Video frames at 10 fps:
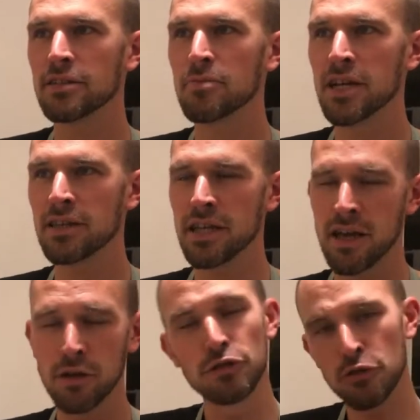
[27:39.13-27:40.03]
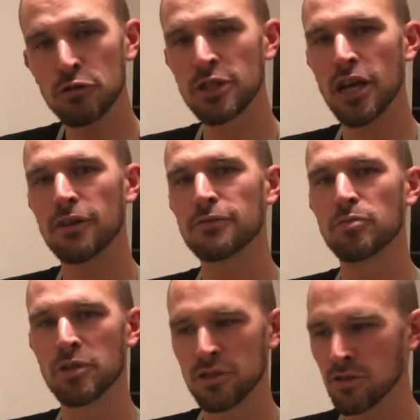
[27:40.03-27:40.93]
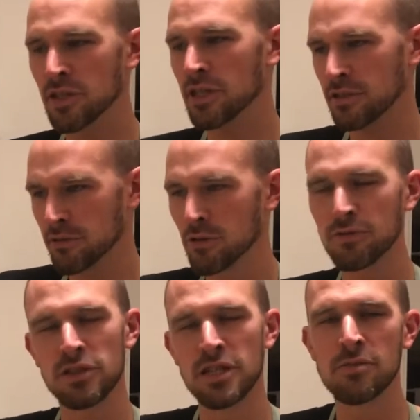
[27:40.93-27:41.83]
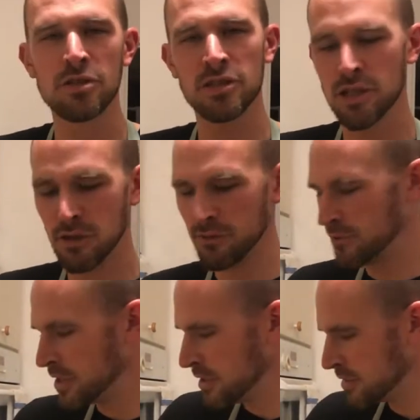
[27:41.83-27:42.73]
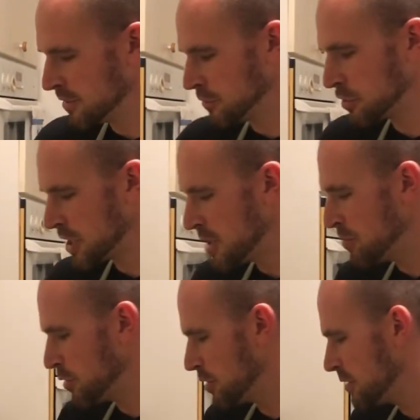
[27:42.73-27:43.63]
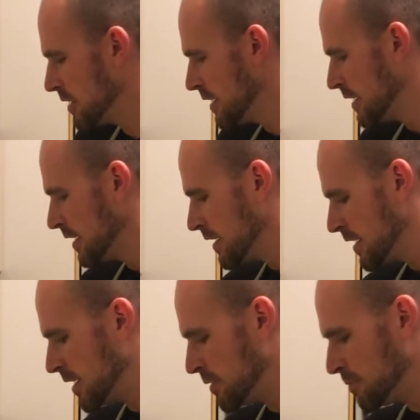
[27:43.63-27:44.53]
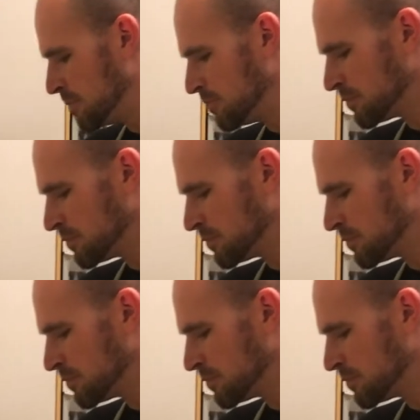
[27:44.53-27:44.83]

make the kale too soft, but so that it sort of steams itself in this little chamber and